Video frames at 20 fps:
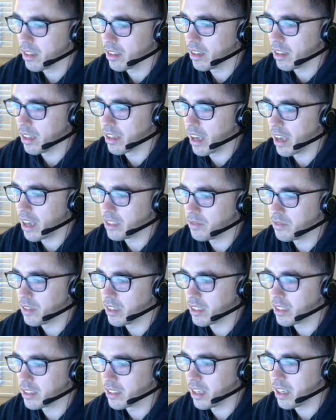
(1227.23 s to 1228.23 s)
And, yeah, as
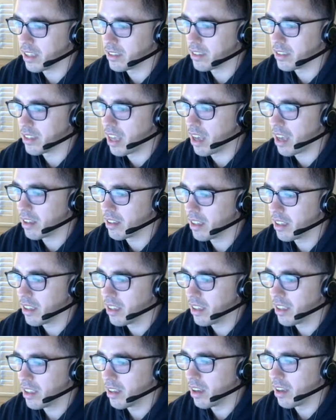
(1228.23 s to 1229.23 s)
Billy says, he's not
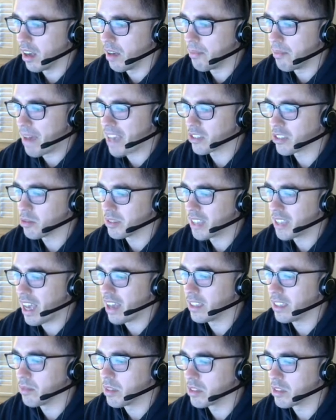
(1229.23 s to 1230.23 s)
Backstrom's not
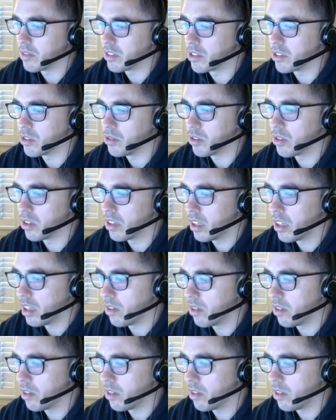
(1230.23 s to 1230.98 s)
as much of a shooter.